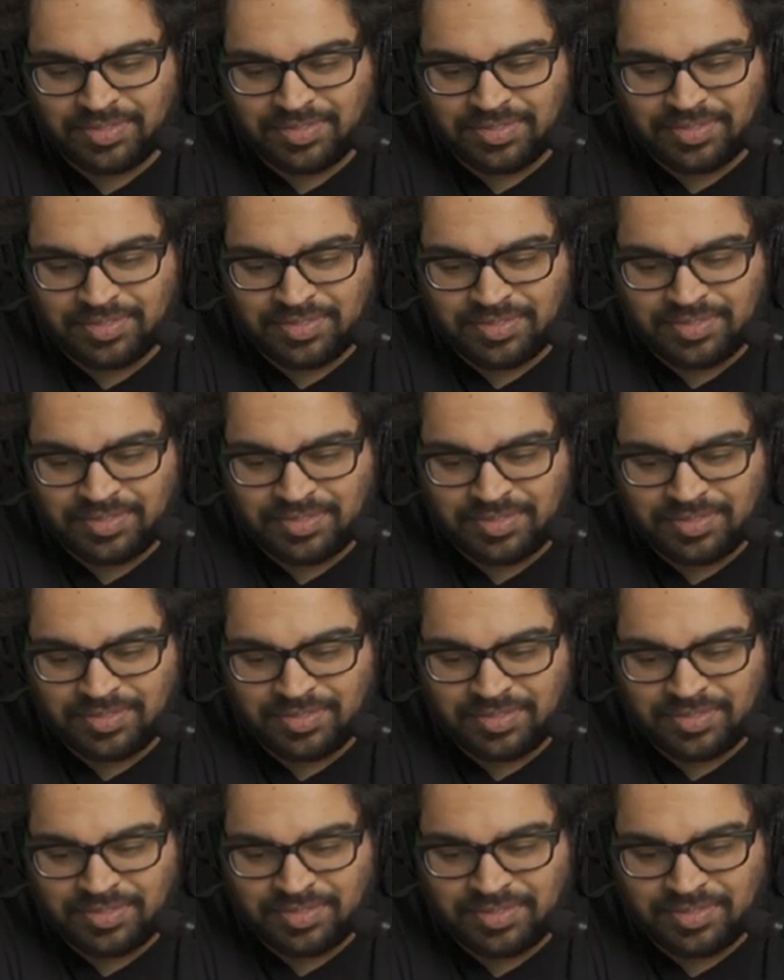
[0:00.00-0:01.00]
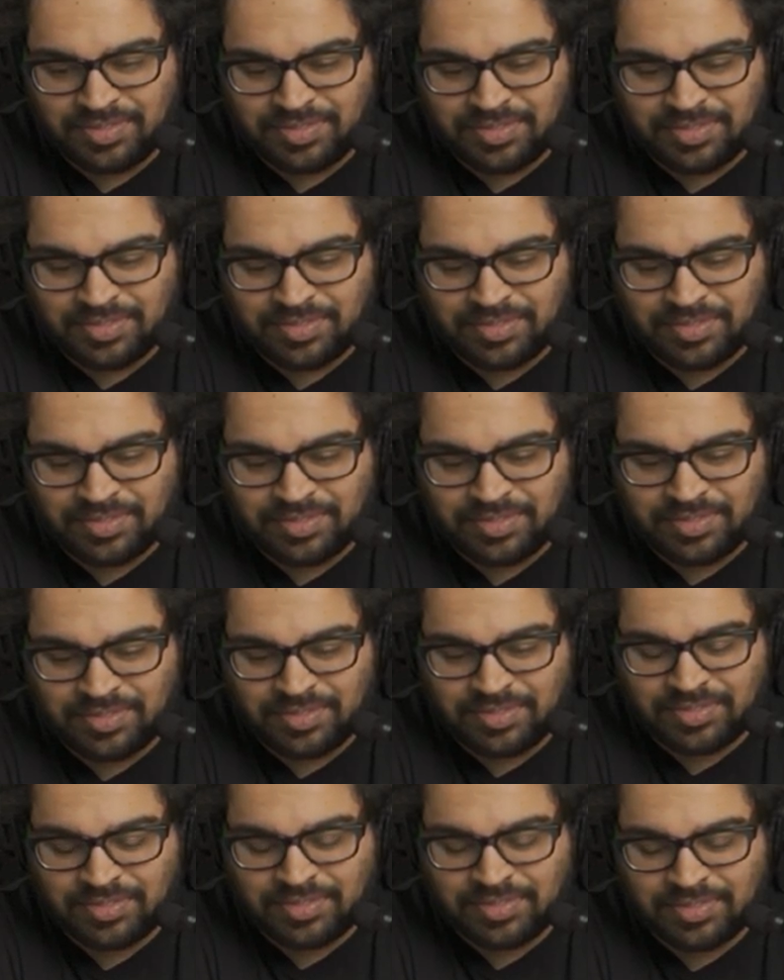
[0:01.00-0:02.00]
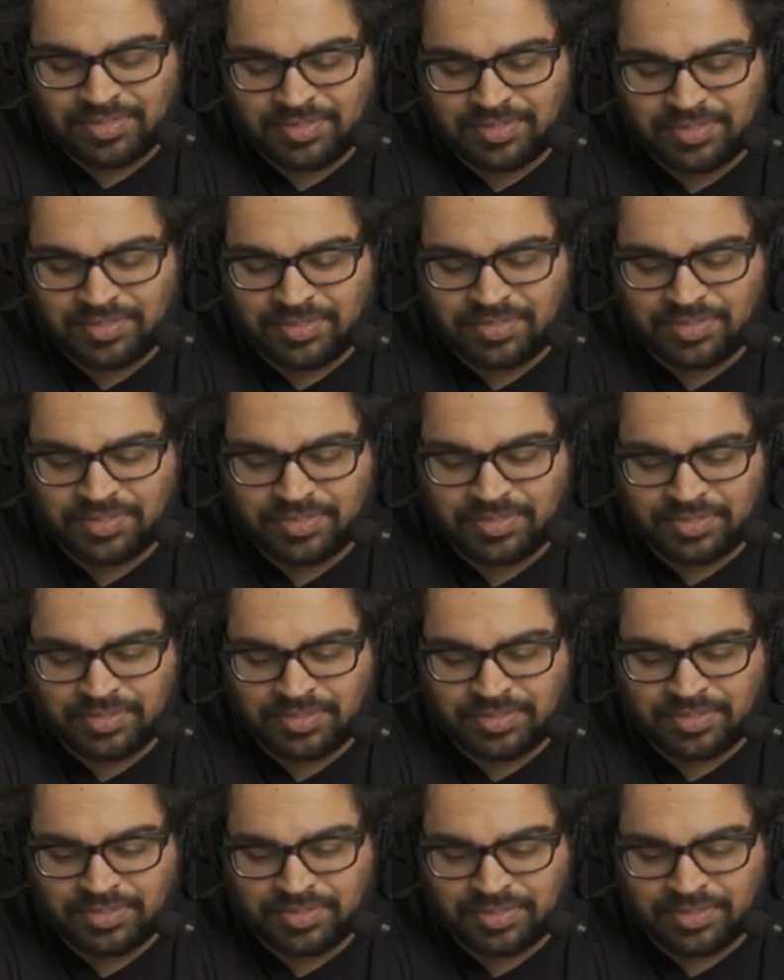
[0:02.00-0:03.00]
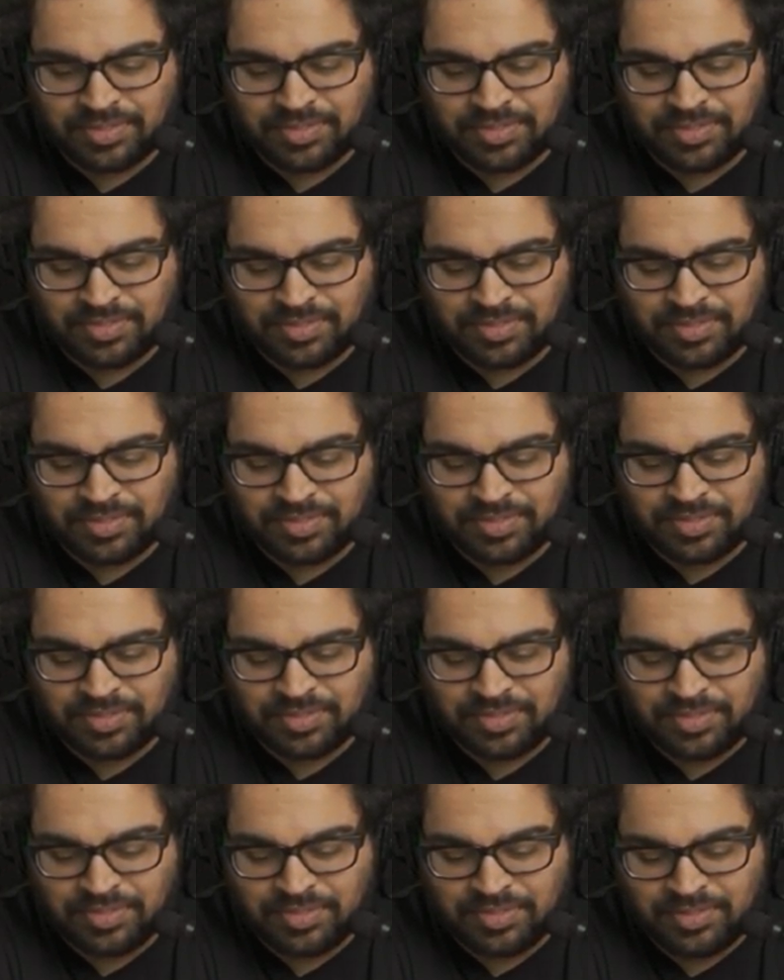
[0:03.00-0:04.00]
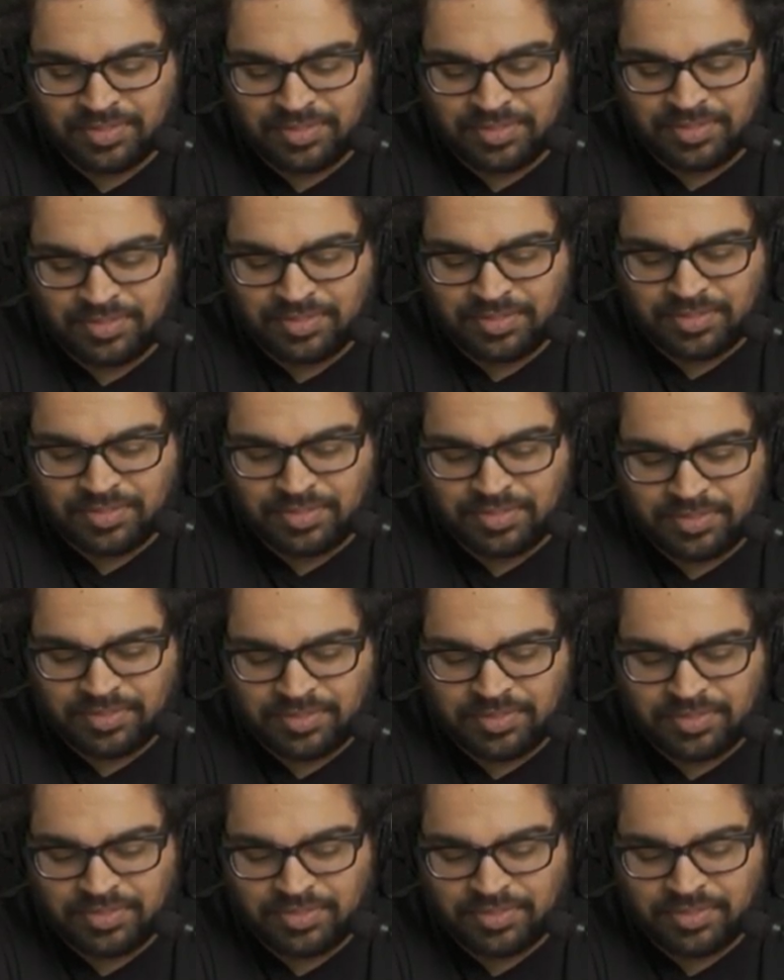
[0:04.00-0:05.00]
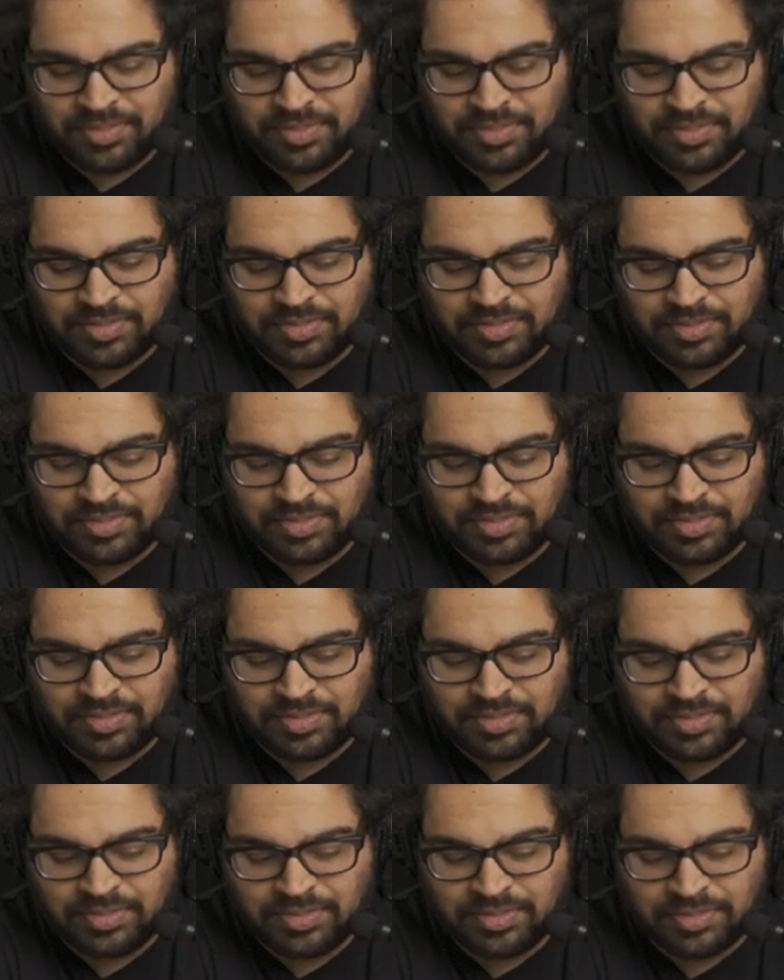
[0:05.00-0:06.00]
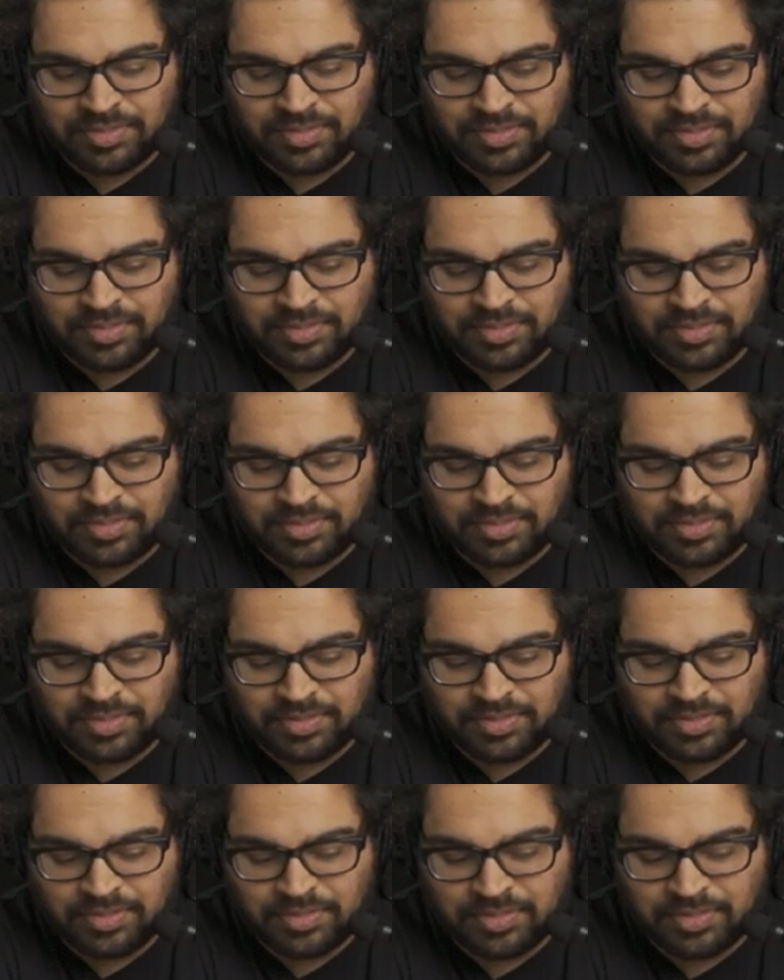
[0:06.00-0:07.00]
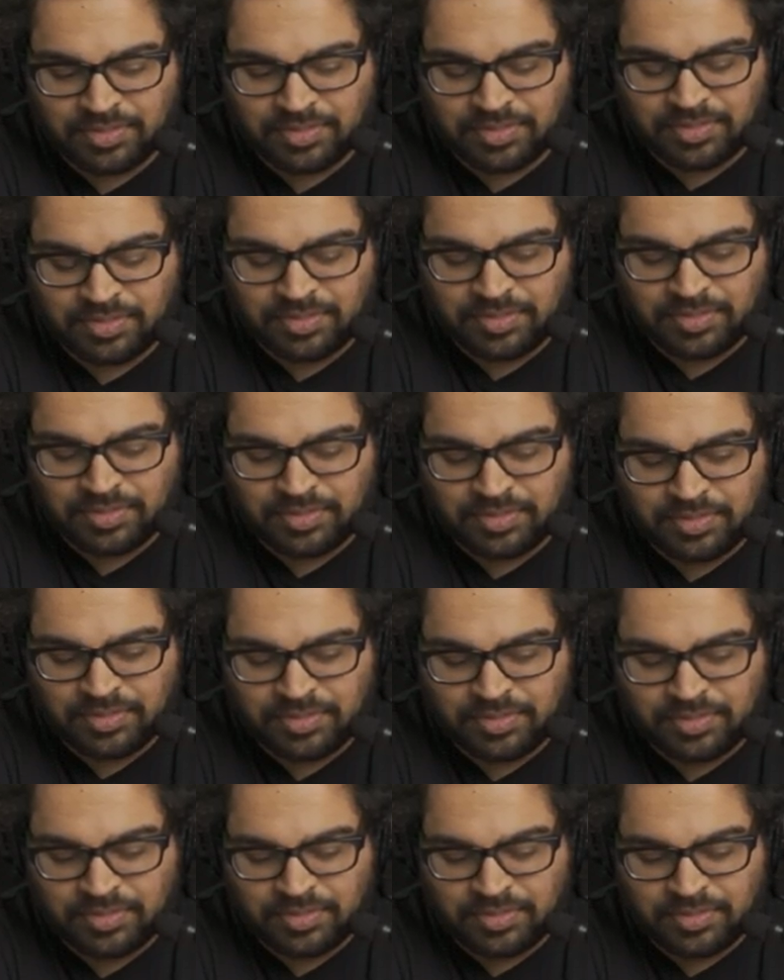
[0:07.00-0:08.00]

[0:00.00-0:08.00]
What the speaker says: The person shown says nothing.